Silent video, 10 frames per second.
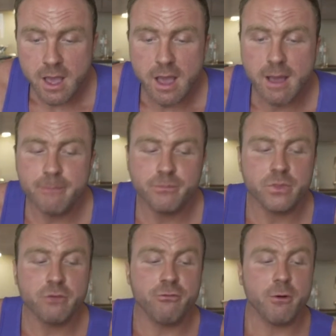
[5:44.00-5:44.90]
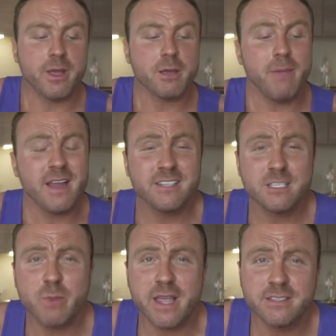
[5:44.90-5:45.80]
From a
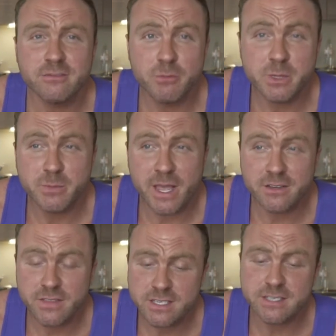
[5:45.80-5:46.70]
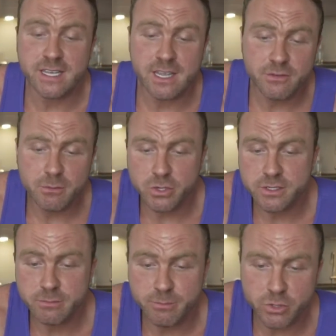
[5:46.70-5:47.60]
competitive-based perspective, this is even
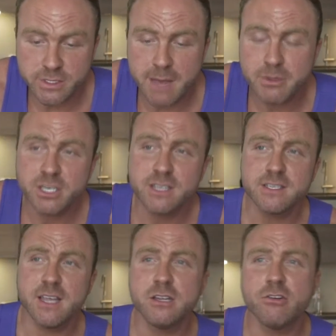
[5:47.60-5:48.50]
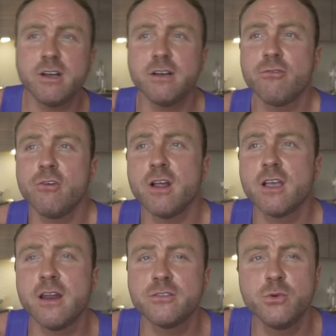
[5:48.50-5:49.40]
more damaging. Say you're in for a
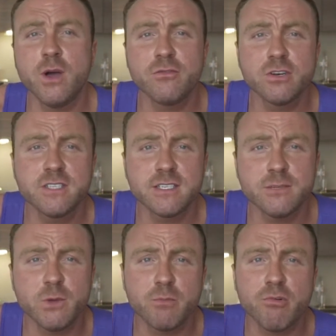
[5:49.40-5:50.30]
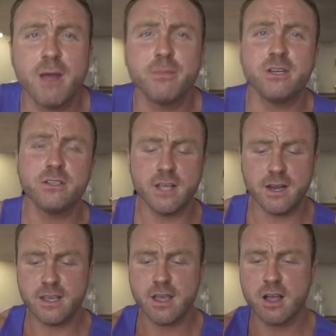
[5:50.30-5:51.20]
kind of 12 or 16-week prep and you
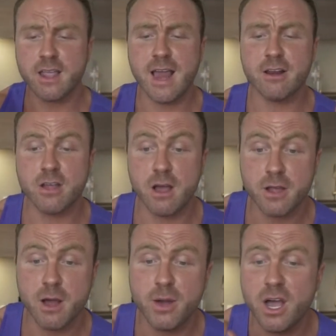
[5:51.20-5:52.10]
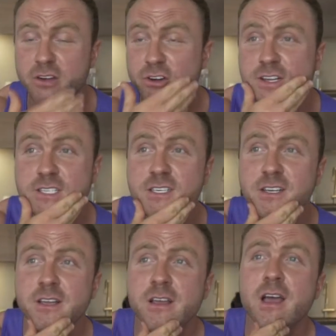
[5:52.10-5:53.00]
suddenly cut carbohydrates,
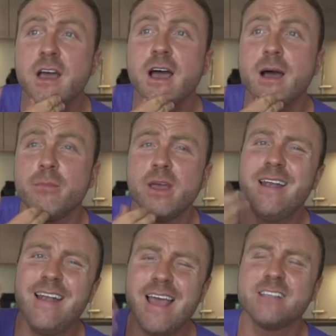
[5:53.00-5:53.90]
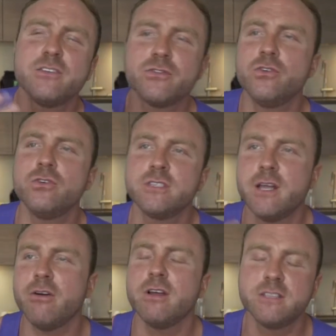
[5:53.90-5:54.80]
unless, of course,
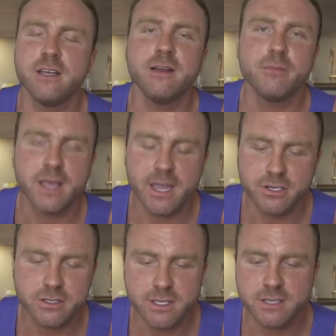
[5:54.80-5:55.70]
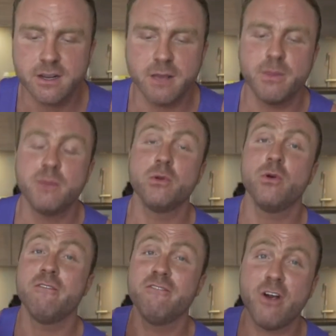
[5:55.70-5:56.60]
there are certain implications, things like people
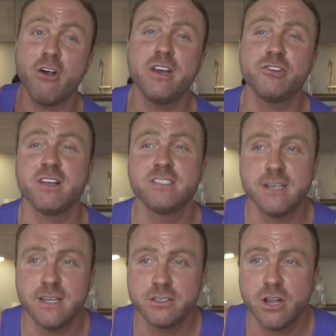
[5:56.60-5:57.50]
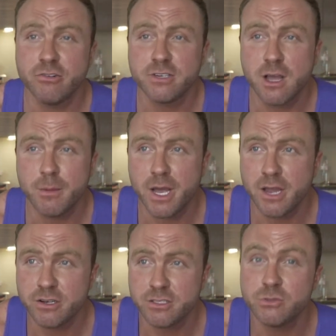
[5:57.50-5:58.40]
who are very drastically intolerant to
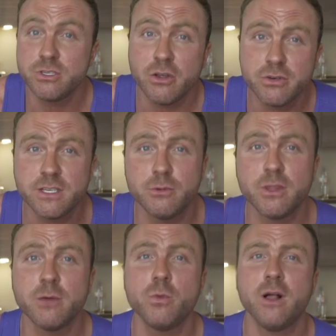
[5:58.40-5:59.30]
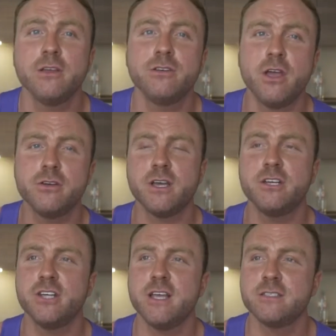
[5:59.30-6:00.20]
carbohydrates, who don't deal with them well, who don't
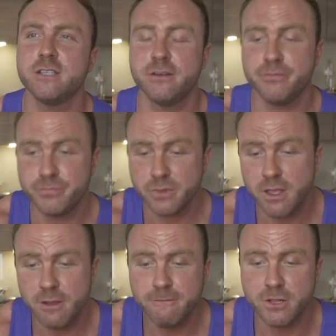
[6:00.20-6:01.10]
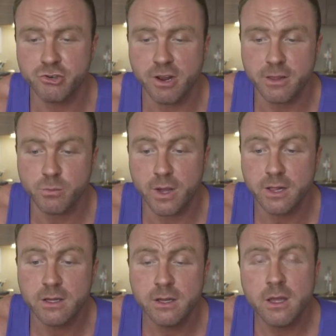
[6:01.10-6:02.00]
digest and filtrate them
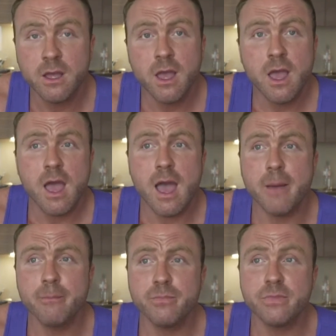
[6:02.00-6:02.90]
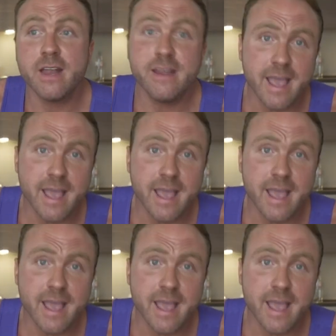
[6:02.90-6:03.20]
well, then